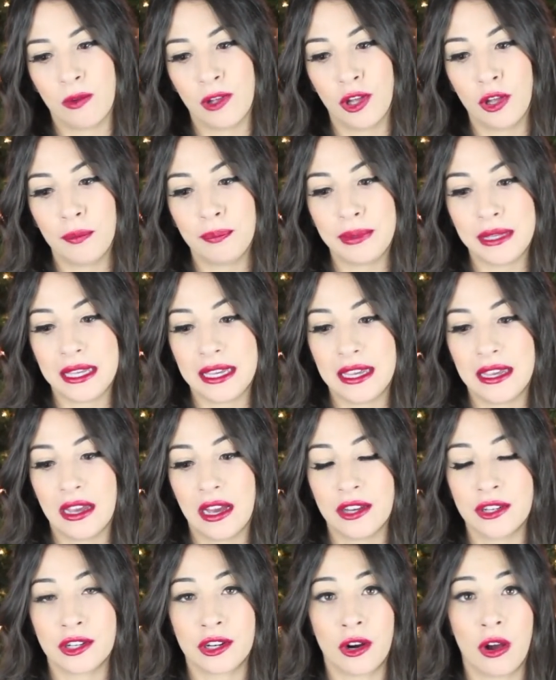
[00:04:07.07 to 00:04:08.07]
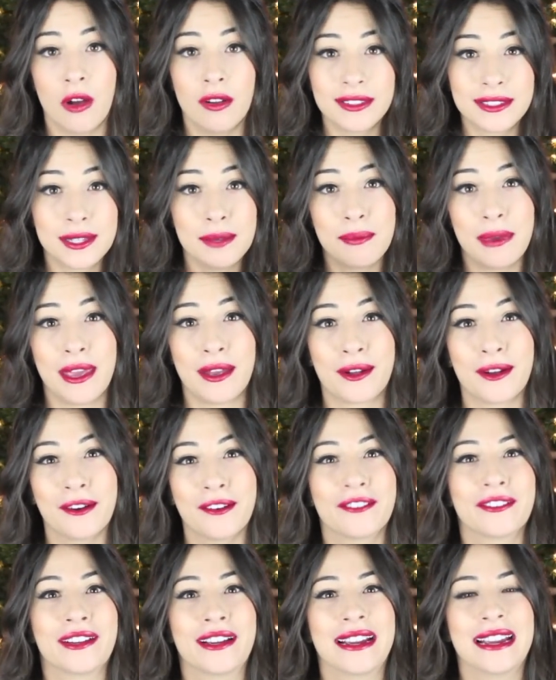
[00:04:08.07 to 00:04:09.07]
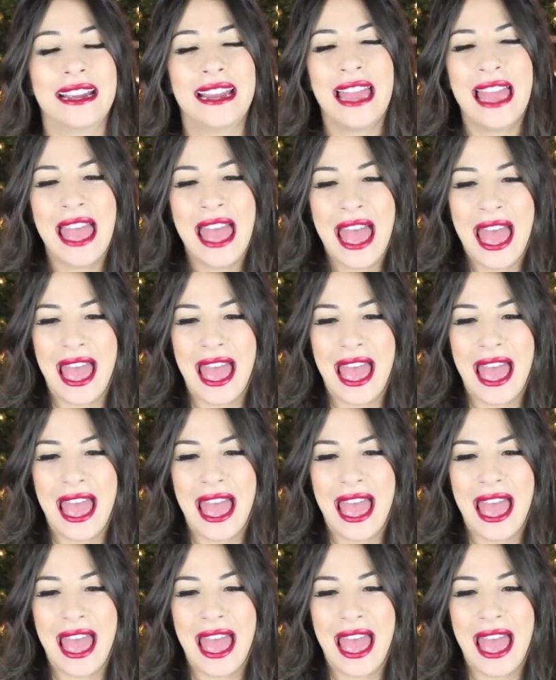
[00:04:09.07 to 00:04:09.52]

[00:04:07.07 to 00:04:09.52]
will be under Ultimakeover.